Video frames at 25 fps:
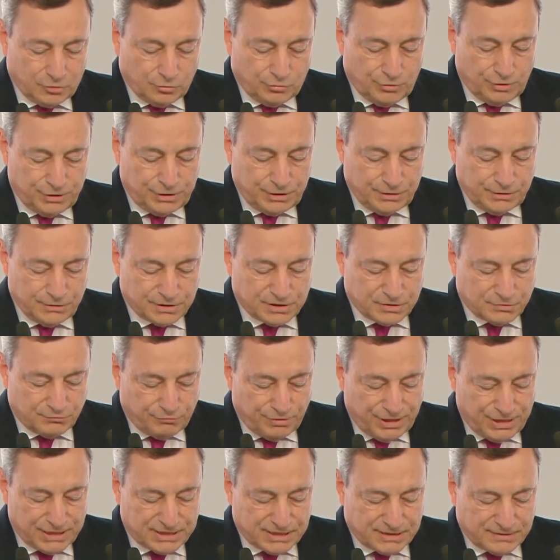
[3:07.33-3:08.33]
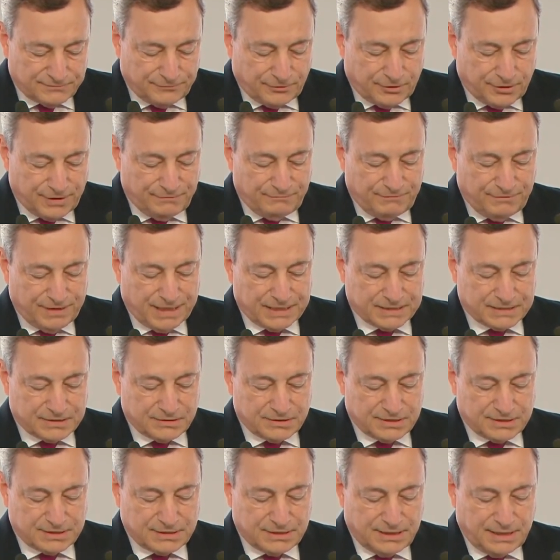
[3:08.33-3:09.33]
to reduce risks for
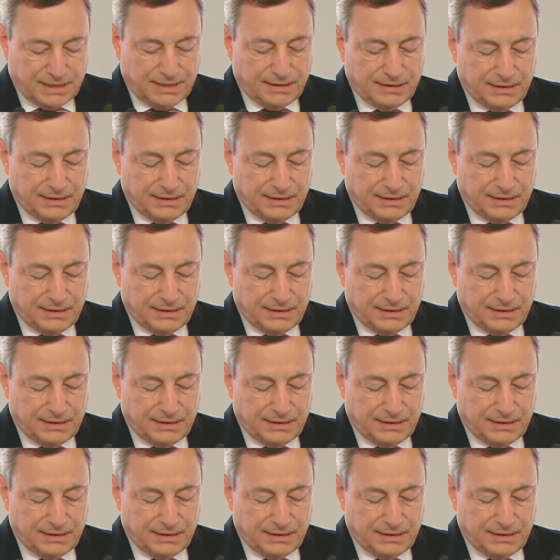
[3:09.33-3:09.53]
investors